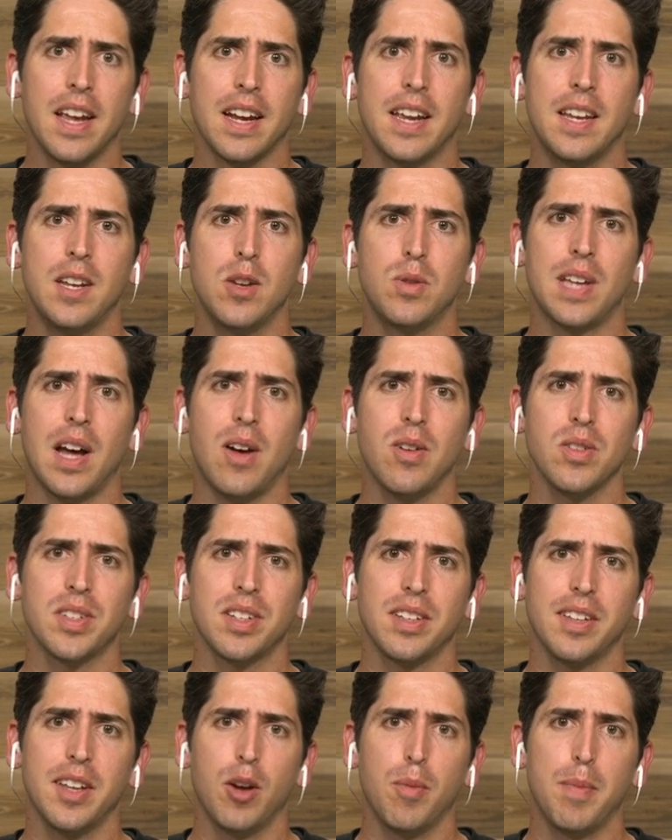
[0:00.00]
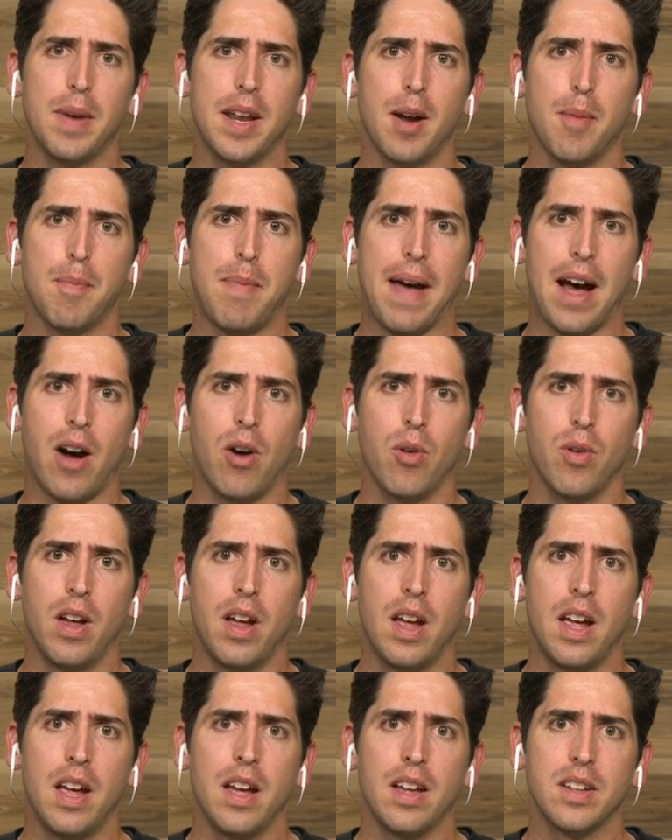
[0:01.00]
Can you tell us a little bit about
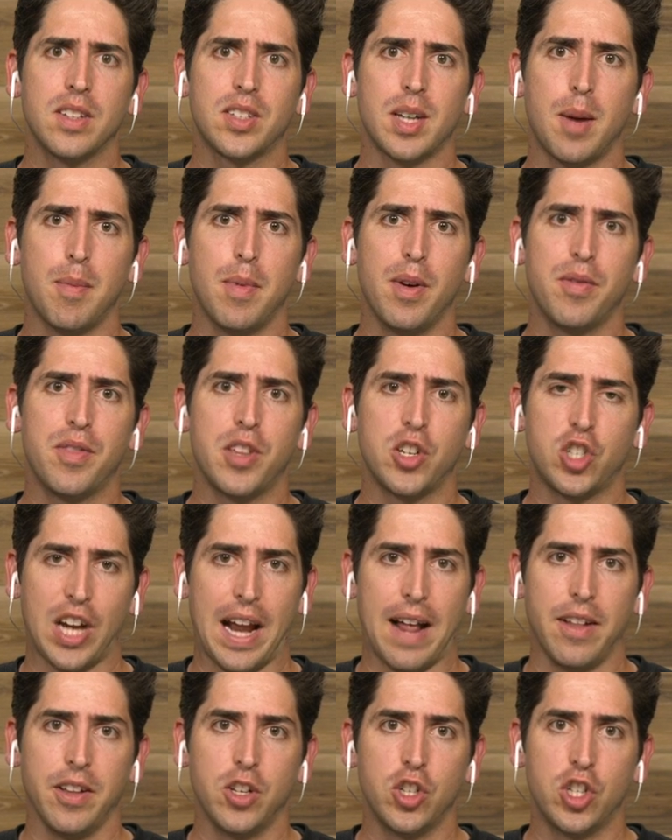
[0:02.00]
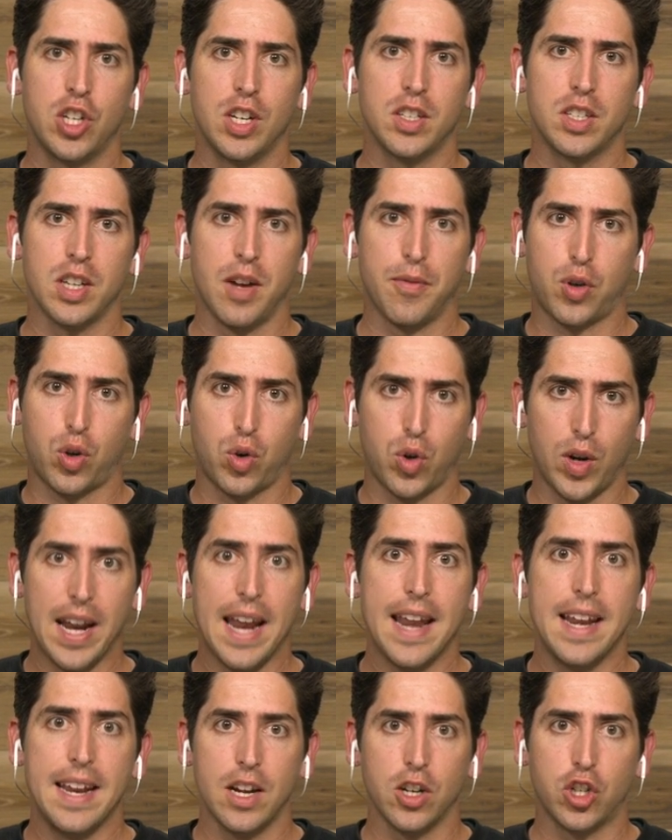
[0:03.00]
some of the challenges of
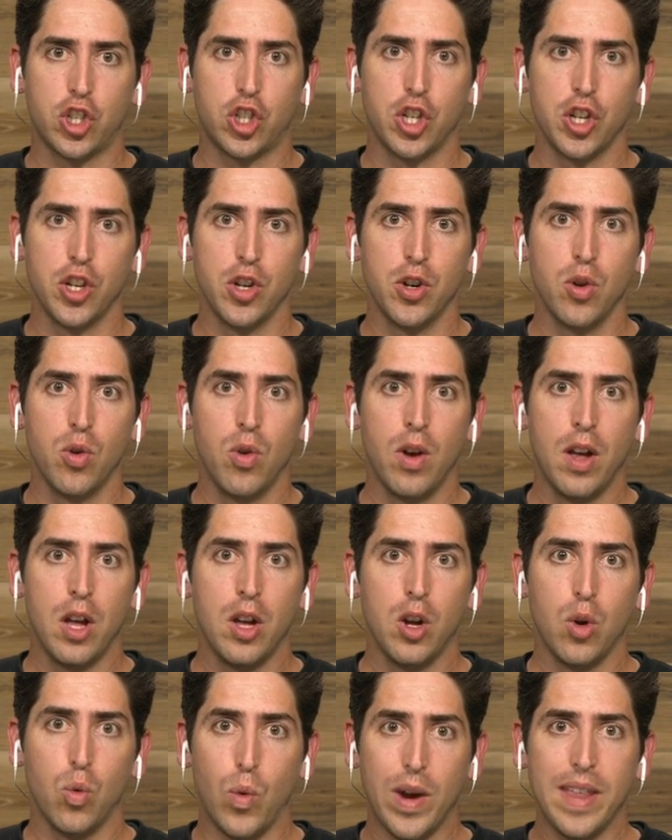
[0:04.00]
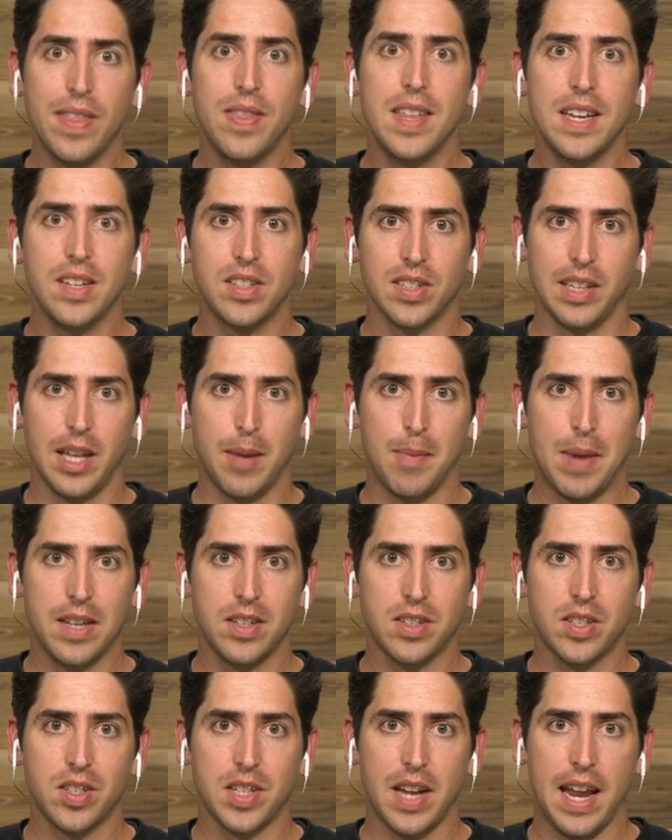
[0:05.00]
creating a shoe with these
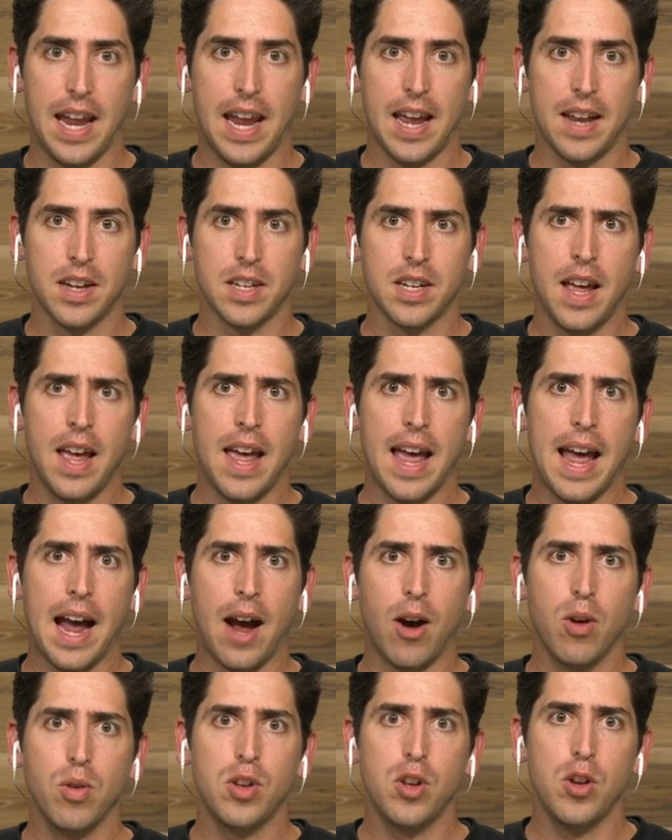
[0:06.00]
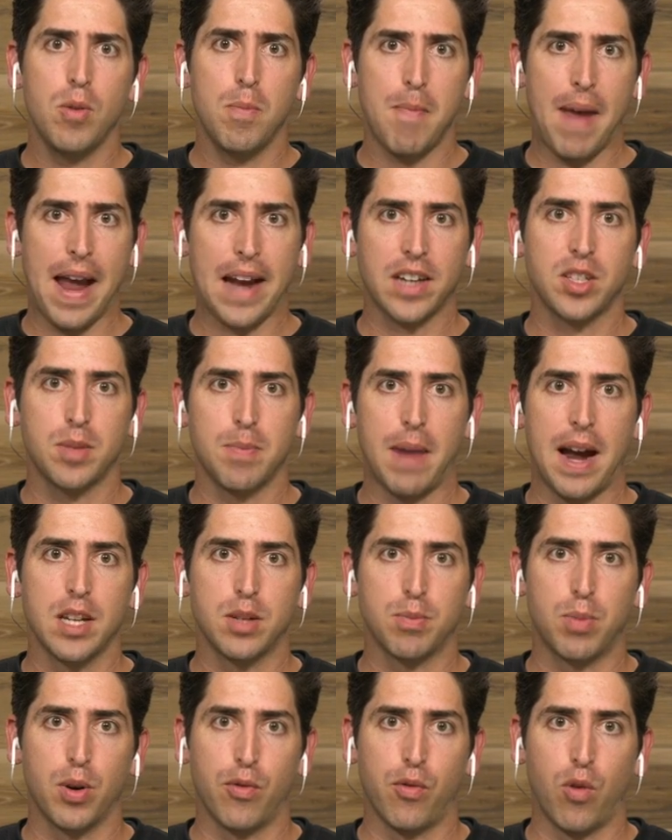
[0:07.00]
limits and how you
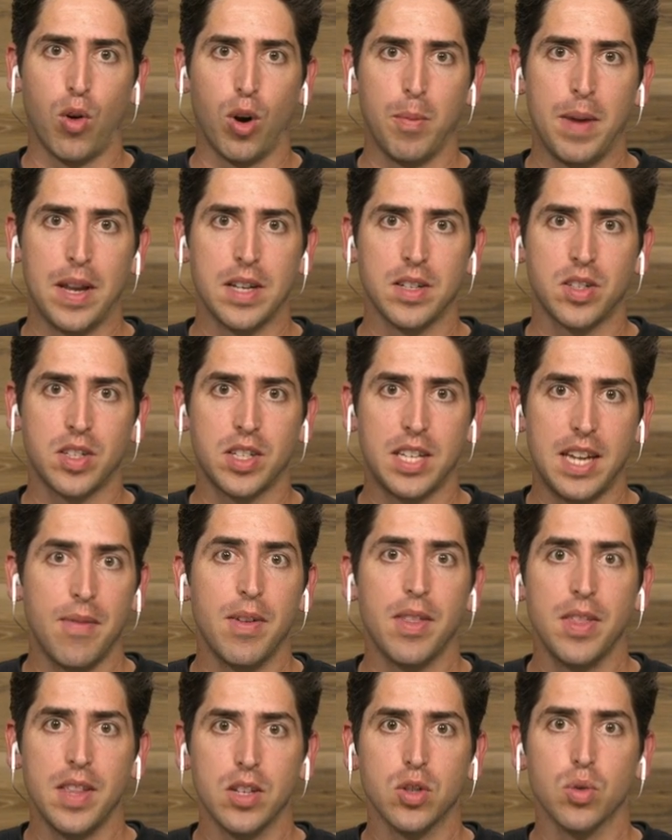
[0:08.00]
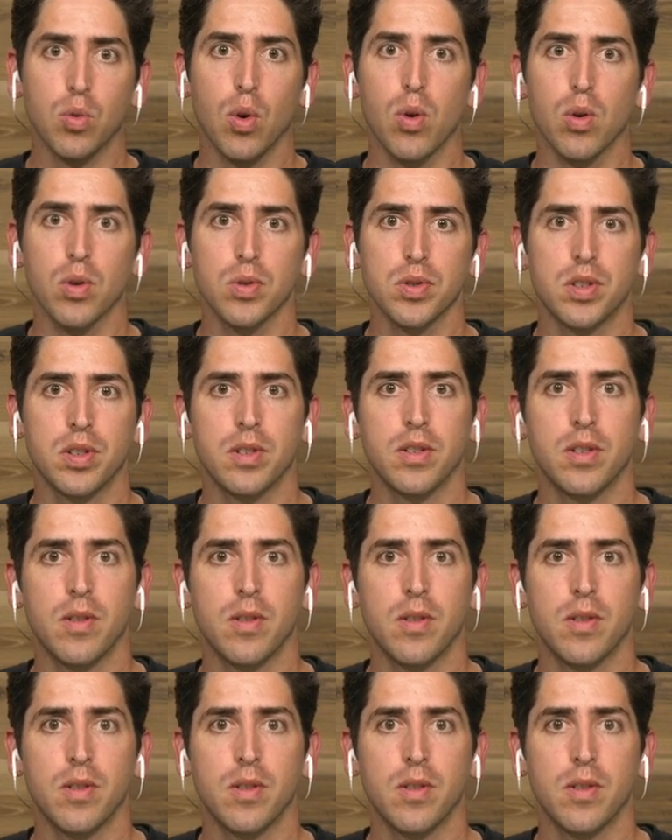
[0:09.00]
maximize performance given these rules.